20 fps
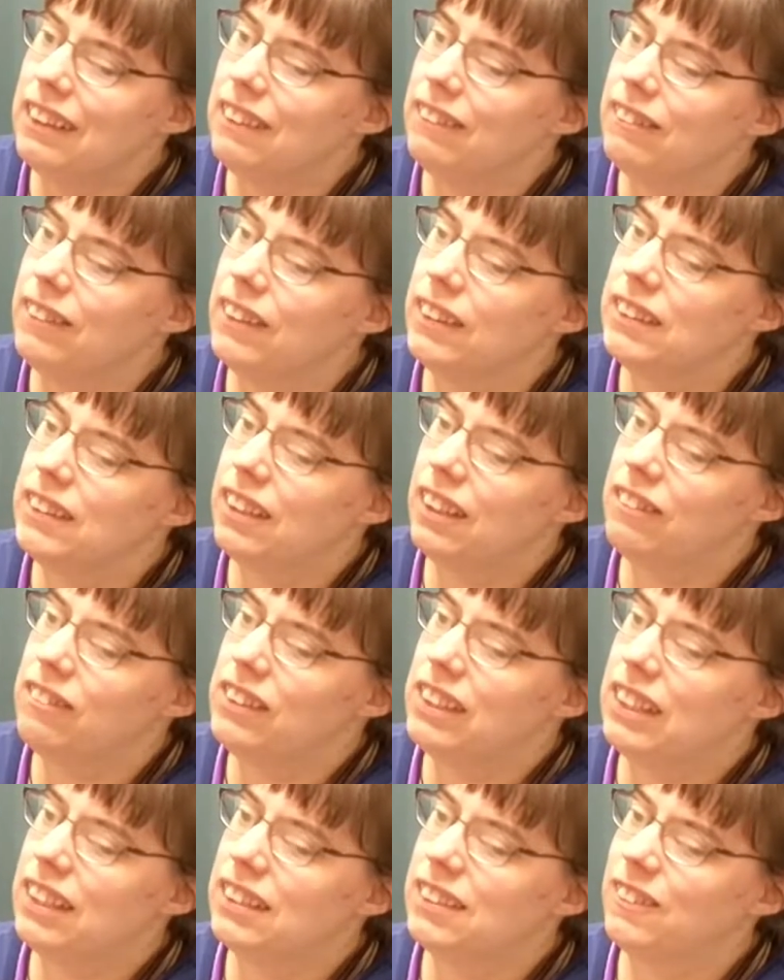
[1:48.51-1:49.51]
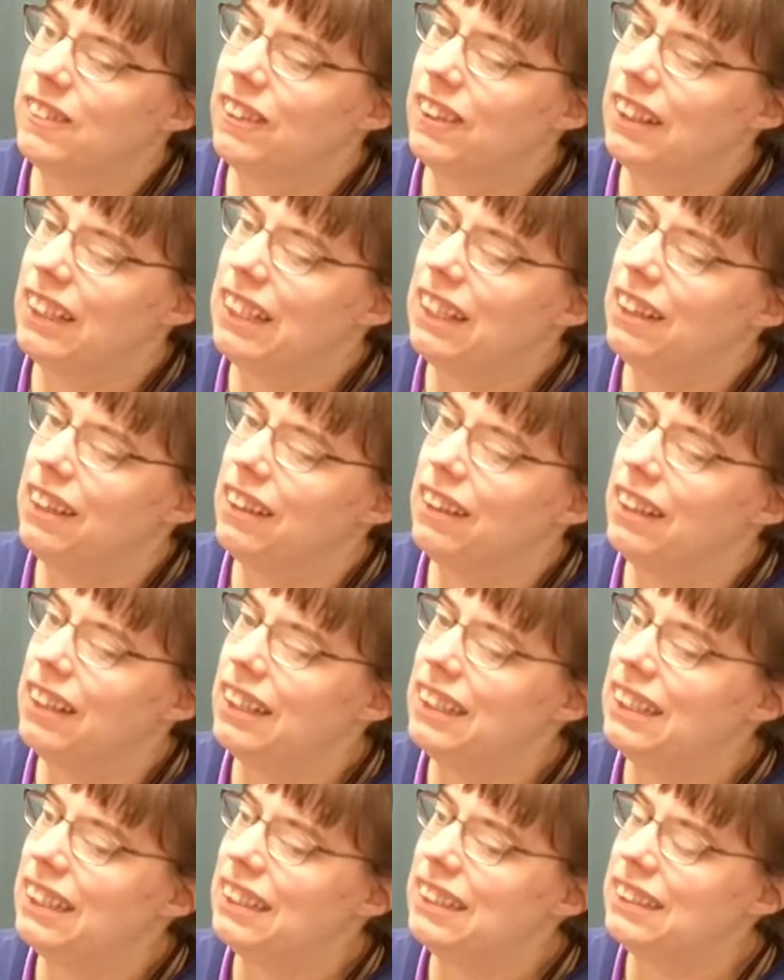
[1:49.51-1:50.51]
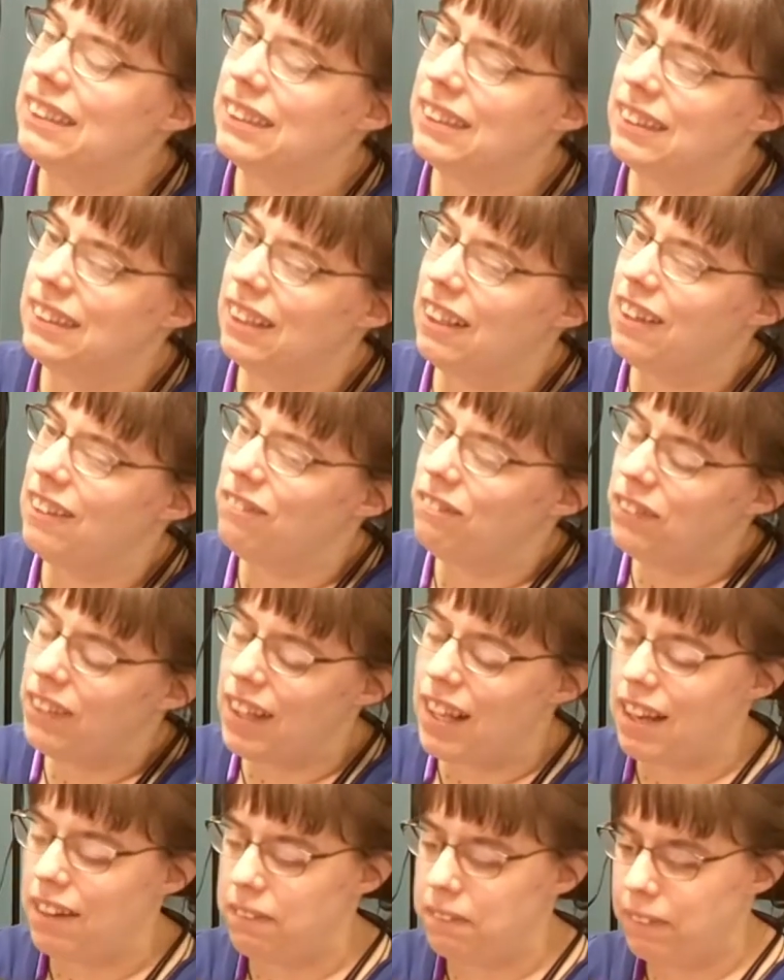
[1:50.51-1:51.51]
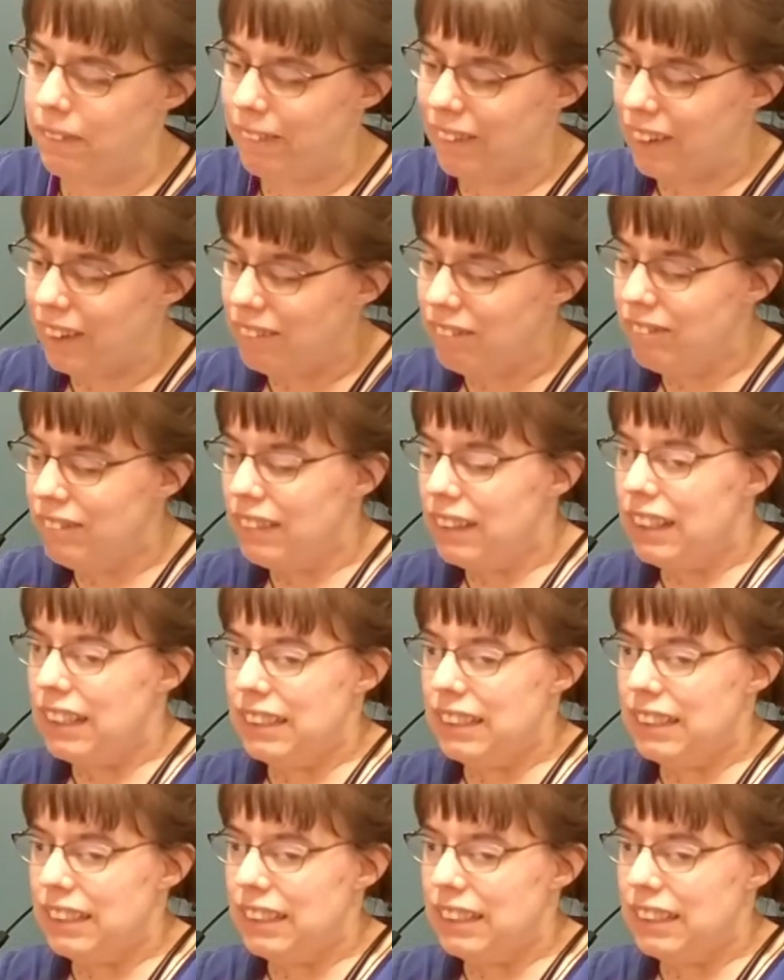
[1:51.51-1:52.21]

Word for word: wheelchair, but it's really it is a platform